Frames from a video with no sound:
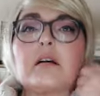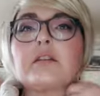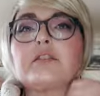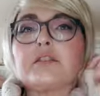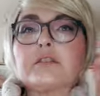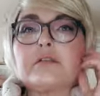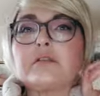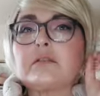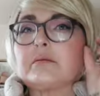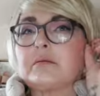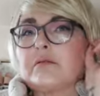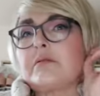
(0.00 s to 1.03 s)
because you can
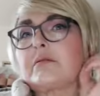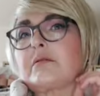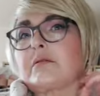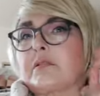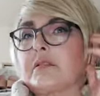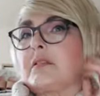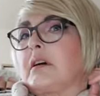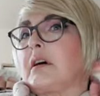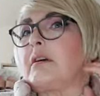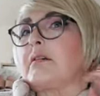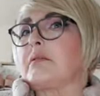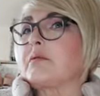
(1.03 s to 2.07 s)
do all sorts of
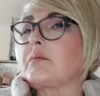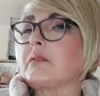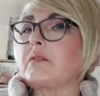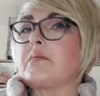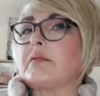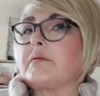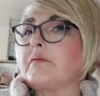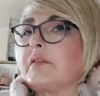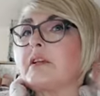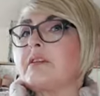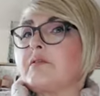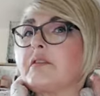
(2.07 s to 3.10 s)
styles with them
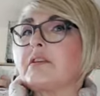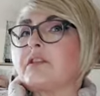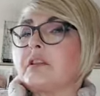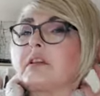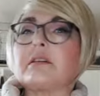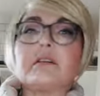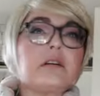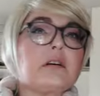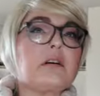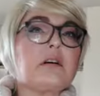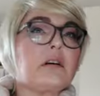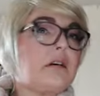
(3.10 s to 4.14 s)
individually.
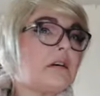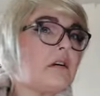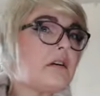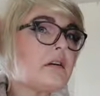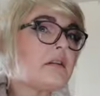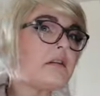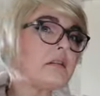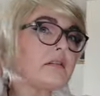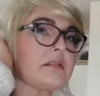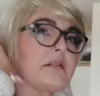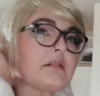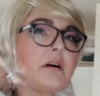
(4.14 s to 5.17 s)

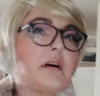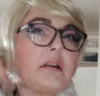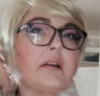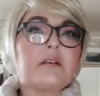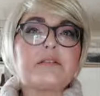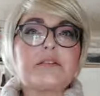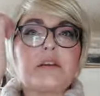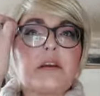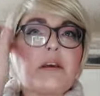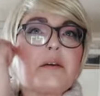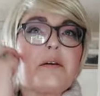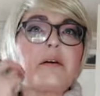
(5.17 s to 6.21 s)
Style it to
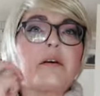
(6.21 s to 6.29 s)
you